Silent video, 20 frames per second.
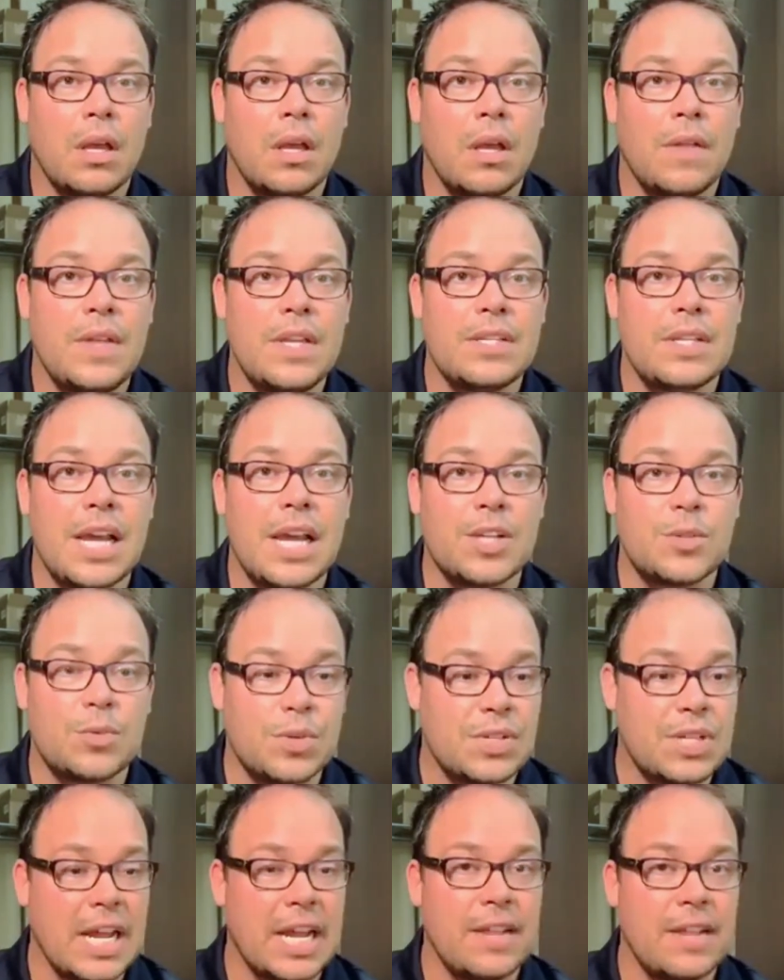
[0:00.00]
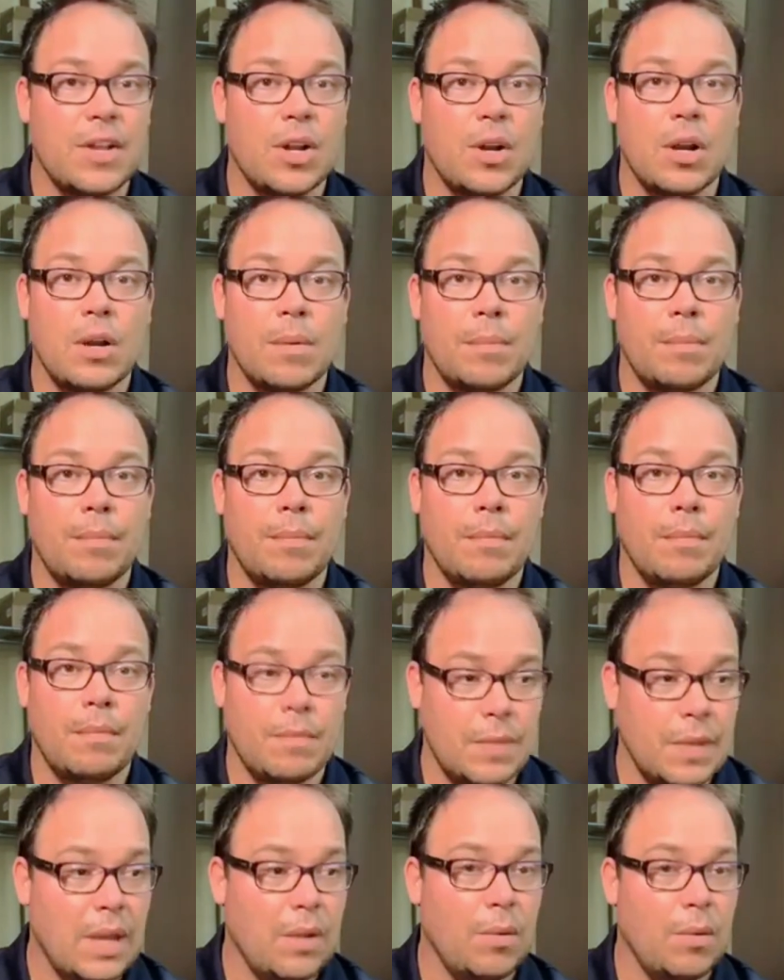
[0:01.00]
These guys were standing there.
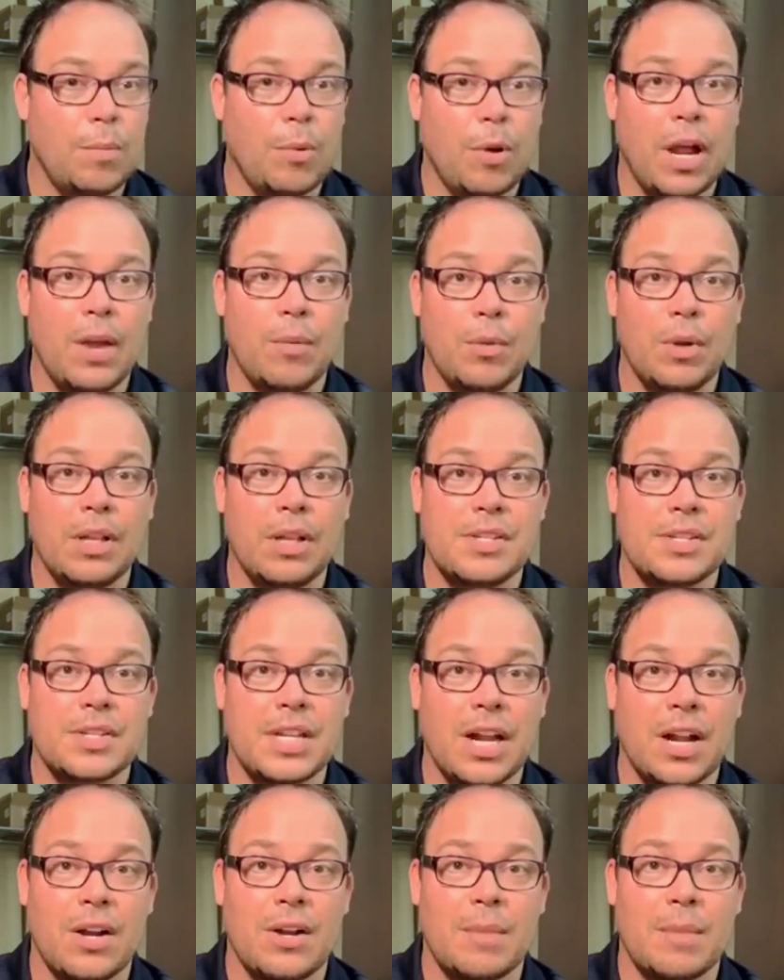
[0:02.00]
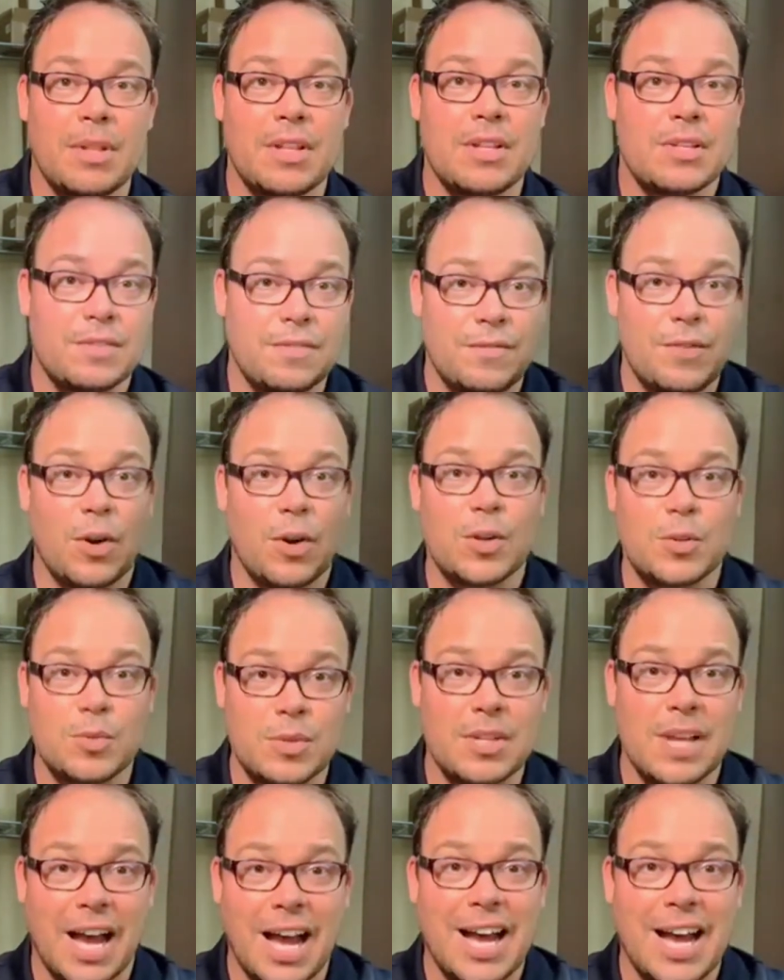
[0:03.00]
They were probably really scared. I mean, this furnace
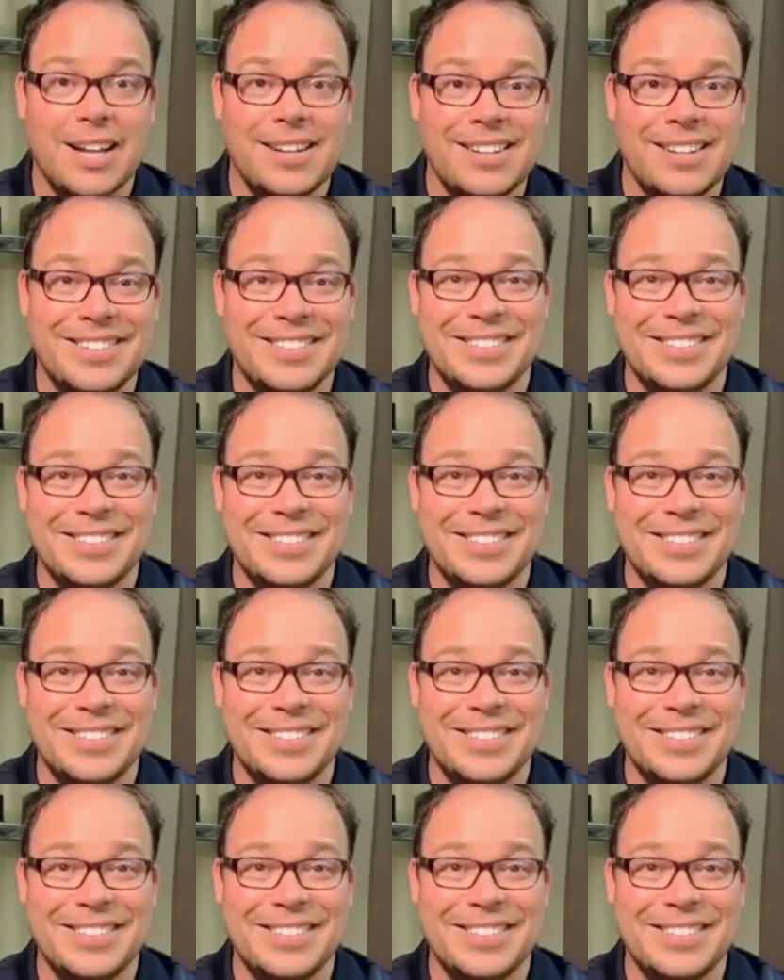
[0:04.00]
was hot.